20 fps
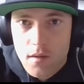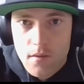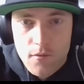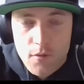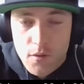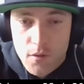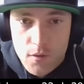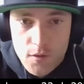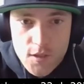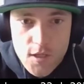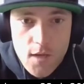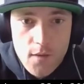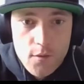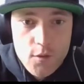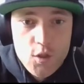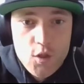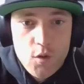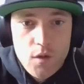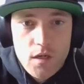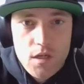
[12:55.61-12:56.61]
for those other
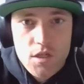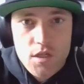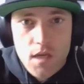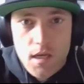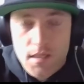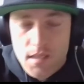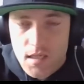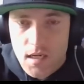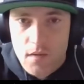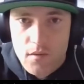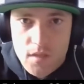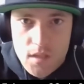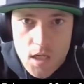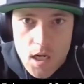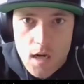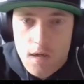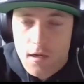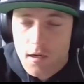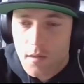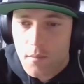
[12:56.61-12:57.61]
screenshots that I was
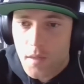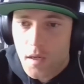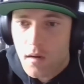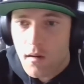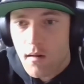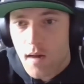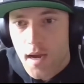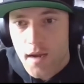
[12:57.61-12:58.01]
talking about.